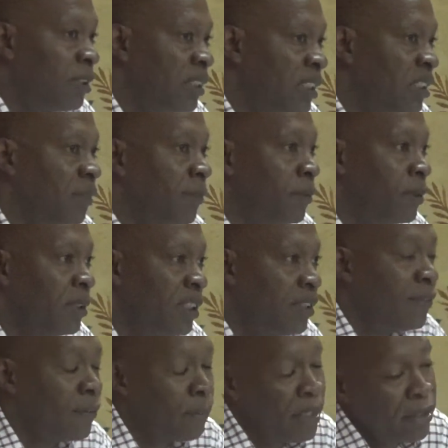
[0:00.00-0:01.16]
the
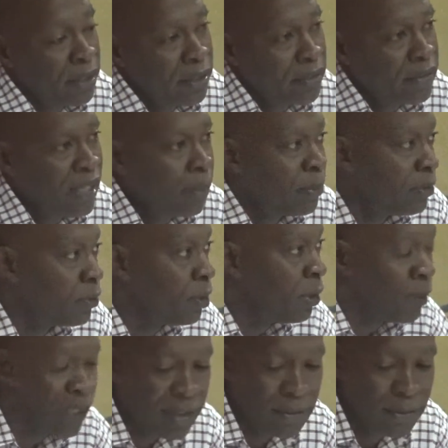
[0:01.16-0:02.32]
Native Americans happened to our
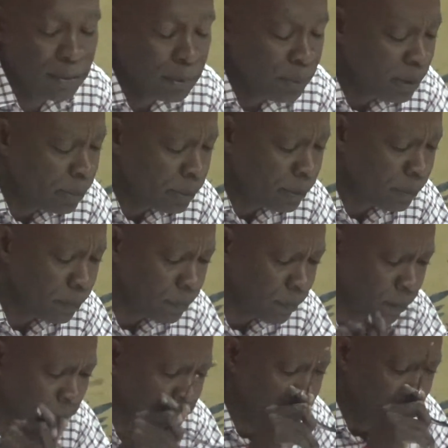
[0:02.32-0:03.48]
Garifuna people.
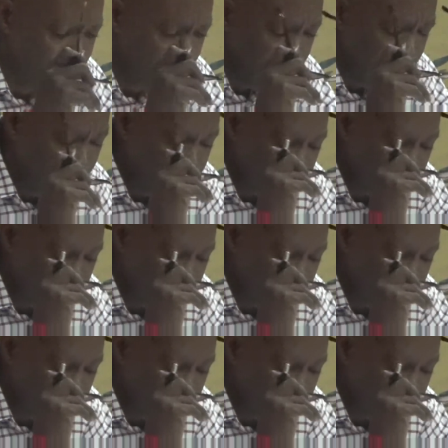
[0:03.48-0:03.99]
And